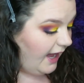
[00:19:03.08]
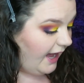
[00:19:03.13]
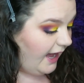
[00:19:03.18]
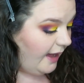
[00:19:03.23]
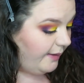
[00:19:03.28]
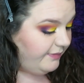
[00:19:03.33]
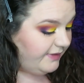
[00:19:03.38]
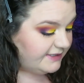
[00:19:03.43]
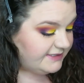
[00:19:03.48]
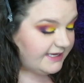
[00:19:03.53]

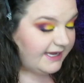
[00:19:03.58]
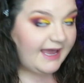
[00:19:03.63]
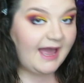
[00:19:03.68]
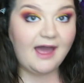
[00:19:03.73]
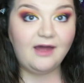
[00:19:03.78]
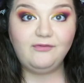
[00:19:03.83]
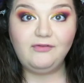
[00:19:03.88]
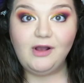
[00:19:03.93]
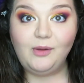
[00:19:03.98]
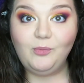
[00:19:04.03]
This I
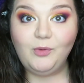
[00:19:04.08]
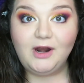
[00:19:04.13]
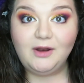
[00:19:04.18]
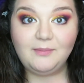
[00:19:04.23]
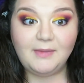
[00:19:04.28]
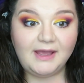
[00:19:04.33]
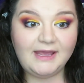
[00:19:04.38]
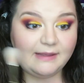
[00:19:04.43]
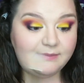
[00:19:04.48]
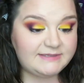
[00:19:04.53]
got from one
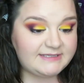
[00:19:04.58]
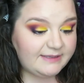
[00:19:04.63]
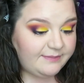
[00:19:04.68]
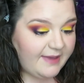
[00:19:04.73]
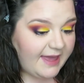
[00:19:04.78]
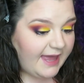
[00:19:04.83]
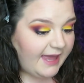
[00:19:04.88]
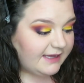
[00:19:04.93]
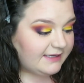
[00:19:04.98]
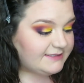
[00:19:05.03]
of my Ipsy
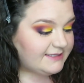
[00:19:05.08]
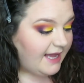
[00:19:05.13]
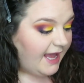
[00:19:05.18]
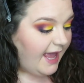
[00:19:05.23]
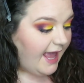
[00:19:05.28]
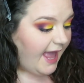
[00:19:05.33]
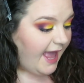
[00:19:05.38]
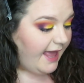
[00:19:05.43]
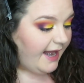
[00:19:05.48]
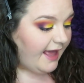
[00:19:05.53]
bags,
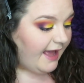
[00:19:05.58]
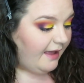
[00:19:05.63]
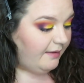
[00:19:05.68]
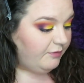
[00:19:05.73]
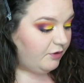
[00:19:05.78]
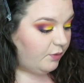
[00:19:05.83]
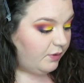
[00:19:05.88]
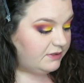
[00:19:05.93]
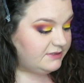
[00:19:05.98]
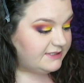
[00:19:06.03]
and I
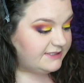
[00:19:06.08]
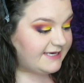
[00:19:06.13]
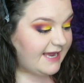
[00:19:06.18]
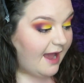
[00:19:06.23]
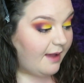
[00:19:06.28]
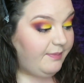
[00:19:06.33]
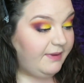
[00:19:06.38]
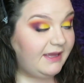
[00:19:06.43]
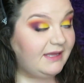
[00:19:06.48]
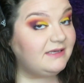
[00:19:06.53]
am going to
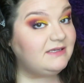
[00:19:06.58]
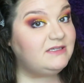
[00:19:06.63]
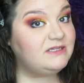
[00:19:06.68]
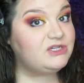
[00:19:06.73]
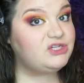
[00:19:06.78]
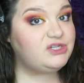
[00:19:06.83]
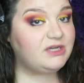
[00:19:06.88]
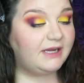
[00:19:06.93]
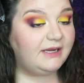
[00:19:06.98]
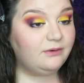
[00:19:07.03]
tap into
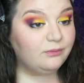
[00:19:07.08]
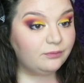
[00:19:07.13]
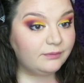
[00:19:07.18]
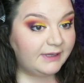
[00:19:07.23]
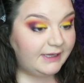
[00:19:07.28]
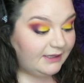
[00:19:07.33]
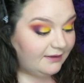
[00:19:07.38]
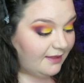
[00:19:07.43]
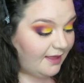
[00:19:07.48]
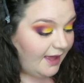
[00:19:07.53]
shade
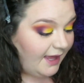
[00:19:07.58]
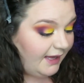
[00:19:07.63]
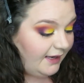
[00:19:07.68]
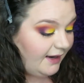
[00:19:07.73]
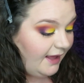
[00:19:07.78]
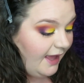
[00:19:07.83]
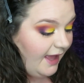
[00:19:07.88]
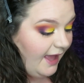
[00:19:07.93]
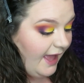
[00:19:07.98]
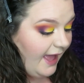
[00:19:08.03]
Ring
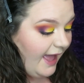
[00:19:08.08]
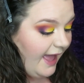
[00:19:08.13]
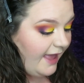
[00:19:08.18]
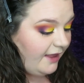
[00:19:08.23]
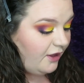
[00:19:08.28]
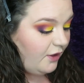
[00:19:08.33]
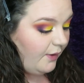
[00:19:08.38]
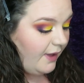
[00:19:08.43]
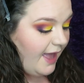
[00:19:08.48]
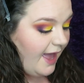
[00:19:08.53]
Light
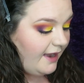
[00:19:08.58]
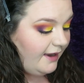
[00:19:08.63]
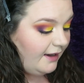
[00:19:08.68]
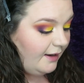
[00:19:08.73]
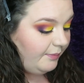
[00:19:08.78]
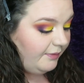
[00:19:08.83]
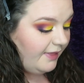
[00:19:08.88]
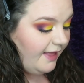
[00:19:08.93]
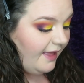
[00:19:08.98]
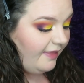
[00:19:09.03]
and go ahead and
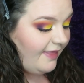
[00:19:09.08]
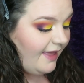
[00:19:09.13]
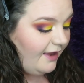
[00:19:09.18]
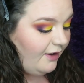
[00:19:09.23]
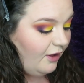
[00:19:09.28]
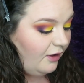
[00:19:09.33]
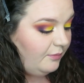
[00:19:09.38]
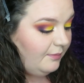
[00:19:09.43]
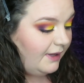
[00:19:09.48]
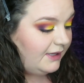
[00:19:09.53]
apply
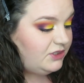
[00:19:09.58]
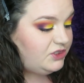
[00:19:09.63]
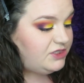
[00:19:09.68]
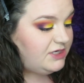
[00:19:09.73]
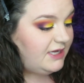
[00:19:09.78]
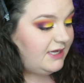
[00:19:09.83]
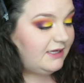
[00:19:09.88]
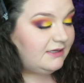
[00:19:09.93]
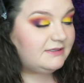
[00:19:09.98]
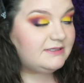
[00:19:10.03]
that on my
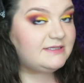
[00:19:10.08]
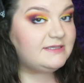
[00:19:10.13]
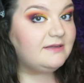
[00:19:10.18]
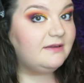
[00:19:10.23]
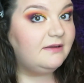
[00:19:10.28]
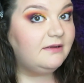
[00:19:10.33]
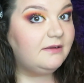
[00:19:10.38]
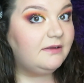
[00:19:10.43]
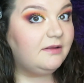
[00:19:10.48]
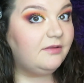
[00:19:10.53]
cheeks
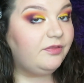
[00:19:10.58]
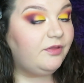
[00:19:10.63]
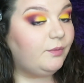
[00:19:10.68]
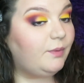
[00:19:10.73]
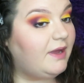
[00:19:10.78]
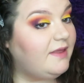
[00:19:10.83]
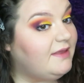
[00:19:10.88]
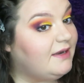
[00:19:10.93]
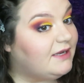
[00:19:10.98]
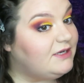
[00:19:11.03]
the
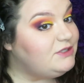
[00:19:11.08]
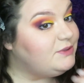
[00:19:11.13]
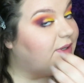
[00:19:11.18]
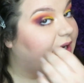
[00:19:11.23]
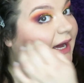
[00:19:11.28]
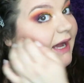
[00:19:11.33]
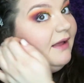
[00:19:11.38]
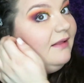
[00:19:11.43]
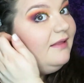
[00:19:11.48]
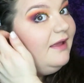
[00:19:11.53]
way that I do
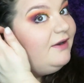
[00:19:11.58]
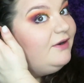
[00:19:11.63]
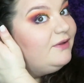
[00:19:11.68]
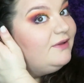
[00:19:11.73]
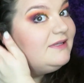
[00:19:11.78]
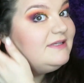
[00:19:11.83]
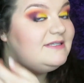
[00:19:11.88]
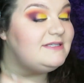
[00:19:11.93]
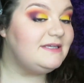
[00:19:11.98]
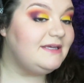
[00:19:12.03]
a
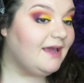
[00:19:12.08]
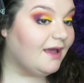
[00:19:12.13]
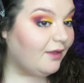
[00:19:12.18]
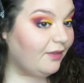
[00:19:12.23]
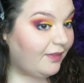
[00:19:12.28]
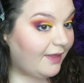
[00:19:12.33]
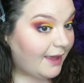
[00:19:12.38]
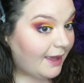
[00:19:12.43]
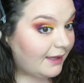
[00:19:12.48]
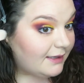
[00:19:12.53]
highlighter. Let's see how
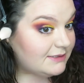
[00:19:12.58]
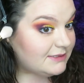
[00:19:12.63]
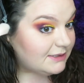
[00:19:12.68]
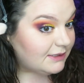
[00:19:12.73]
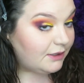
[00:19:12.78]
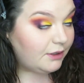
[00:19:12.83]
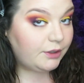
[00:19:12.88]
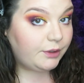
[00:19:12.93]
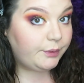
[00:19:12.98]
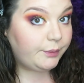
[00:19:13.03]
that
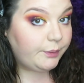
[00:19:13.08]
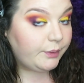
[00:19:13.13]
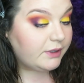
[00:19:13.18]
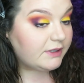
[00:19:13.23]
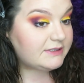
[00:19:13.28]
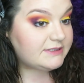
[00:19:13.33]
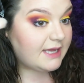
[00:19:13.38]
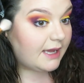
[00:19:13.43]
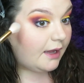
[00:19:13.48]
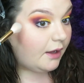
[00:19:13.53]

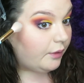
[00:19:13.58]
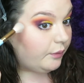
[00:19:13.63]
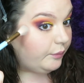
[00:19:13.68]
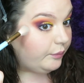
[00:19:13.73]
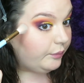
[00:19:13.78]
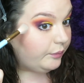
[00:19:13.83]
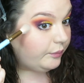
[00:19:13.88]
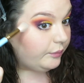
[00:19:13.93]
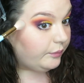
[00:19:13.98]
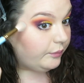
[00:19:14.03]
works out.